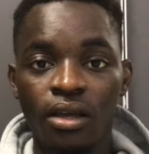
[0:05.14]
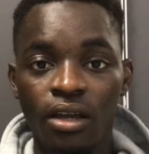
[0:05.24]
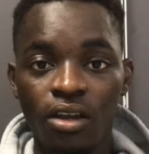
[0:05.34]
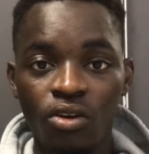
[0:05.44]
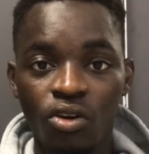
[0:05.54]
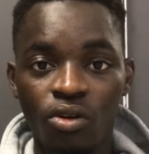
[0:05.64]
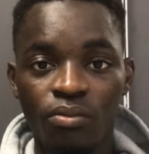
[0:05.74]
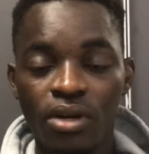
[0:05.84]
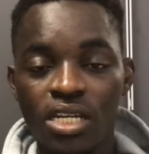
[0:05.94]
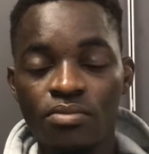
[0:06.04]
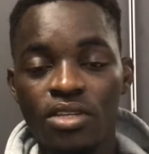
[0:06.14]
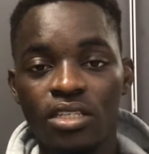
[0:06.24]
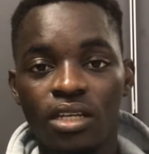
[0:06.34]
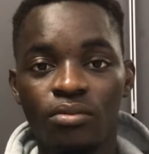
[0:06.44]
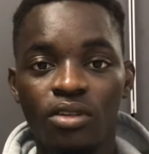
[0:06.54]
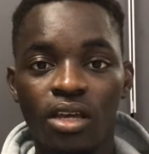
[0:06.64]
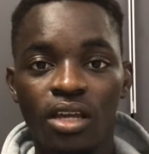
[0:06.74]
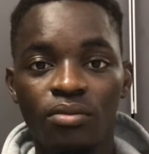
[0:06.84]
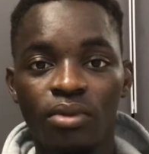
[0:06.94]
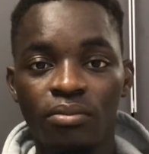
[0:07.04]
Hello, my name is
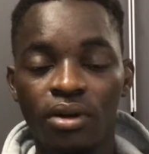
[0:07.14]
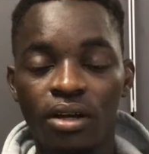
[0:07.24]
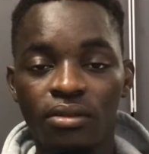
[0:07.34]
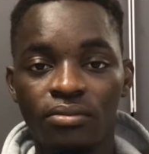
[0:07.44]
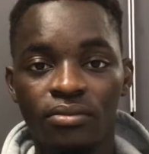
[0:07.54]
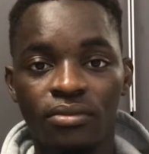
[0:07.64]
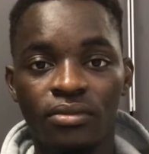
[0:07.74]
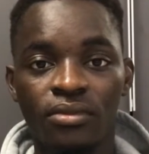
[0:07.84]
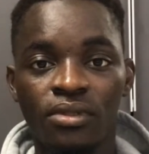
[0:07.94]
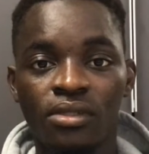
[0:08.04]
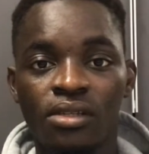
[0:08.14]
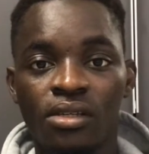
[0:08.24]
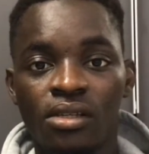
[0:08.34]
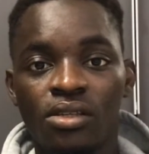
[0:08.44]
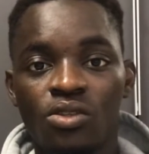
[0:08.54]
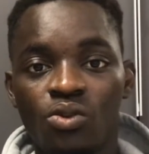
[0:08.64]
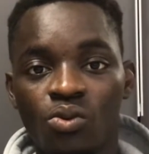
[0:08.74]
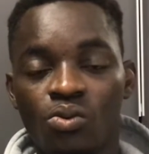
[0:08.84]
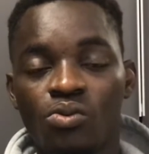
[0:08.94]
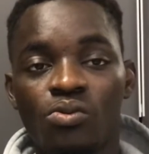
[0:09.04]
Abdelkarim Bamba. So,
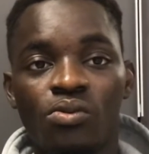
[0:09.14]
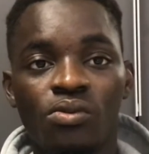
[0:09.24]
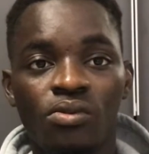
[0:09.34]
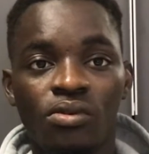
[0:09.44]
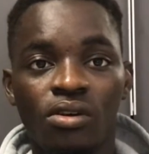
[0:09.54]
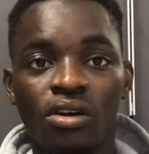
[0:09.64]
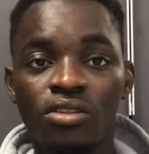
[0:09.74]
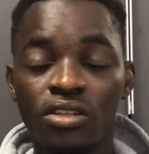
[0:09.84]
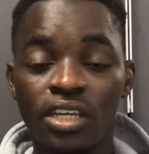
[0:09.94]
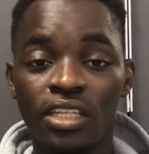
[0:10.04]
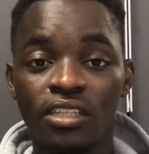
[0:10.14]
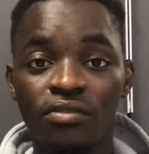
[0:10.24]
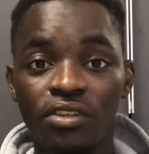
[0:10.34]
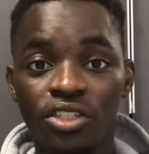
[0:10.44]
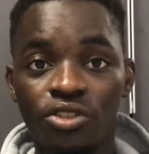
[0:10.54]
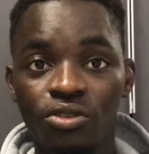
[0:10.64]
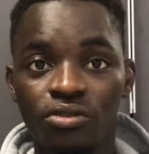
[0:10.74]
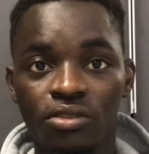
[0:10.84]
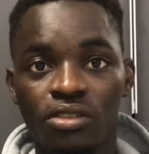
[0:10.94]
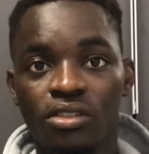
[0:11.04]
counseling
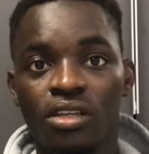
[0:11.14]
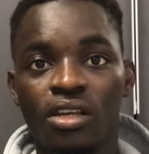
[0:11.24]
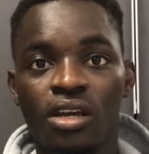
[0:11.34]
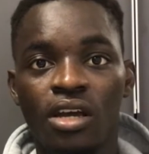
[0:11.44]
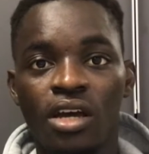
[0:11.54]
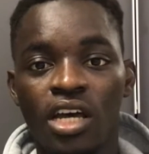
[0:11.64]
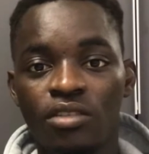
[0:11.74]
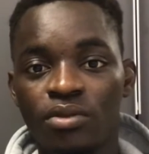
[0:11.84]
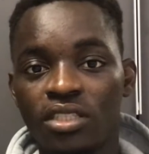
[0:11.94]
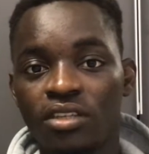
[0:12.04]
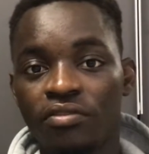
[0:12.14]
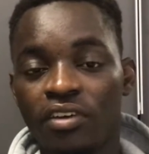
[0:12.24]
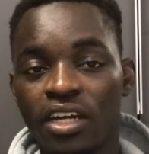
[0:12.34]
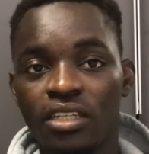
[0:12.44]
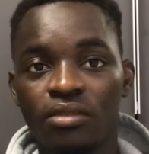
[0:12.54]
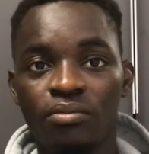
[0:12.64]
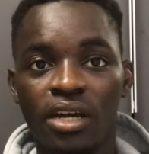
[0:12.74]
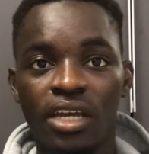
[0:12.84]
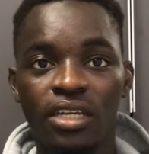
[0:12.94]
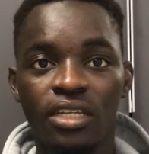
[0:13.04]
interventions has been defined
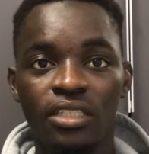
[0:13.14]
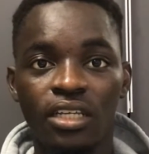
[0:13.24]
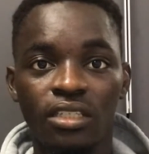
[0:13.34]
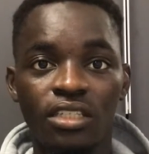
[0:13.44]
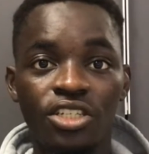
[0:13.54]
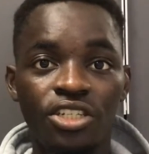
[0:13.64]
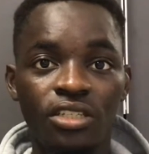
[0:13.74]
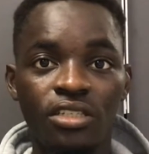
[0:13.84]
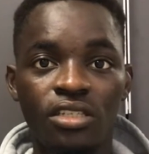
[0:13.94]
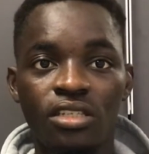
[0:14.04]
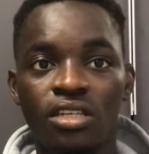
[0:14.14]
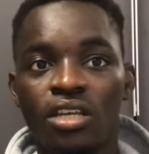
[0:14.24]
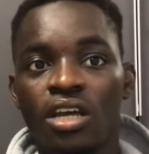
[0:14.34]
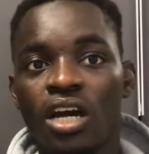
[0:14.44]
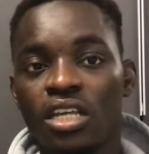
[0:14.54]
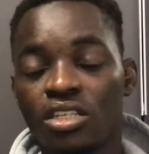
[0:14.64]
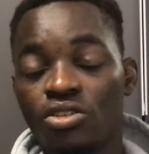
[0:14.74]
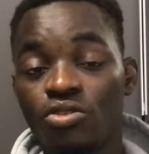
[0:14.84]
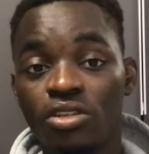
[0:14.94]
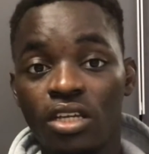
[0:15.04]
by technicians as a
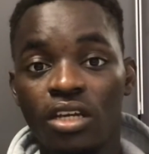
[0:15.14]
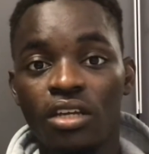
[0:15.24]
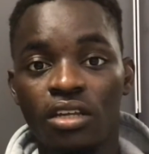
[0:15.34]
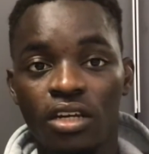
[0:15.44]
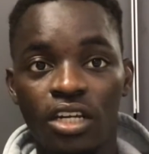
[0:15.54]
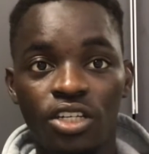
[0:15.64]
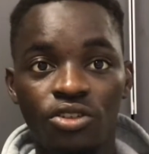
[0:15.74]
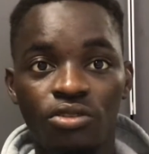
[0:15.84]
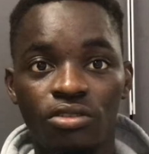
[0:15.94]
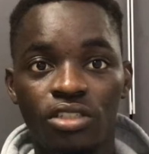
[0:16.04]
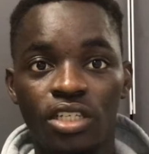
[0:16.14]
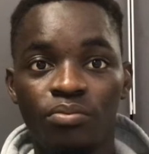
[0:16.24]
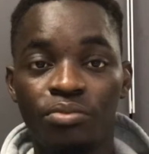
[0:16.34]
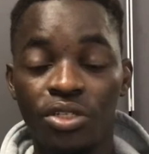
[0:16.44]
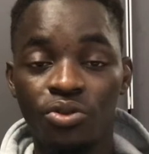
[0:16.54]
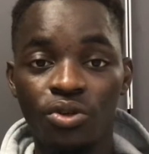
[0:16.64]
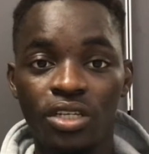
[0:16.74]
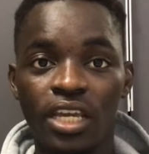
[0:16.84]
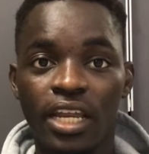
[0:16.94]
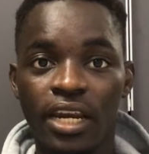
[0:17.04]
unique relationship between
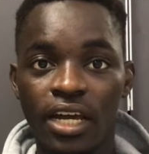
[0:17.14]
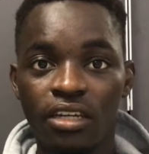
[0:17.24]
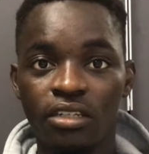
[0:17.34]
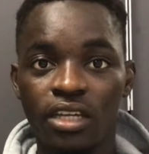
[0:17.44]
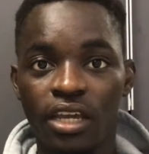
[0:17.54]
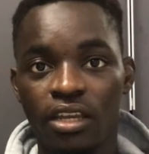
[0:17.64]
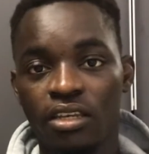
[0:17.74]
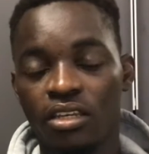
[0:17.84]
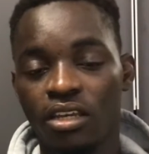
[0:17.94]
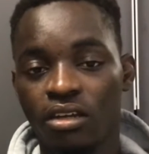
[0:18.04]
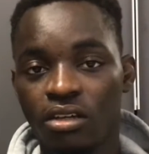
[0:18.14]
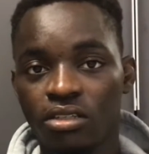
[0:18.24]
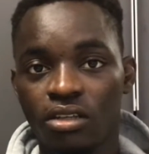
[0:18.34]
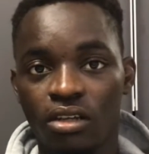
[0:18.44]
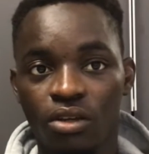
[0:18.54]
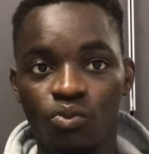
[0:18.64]
a client and the counselor,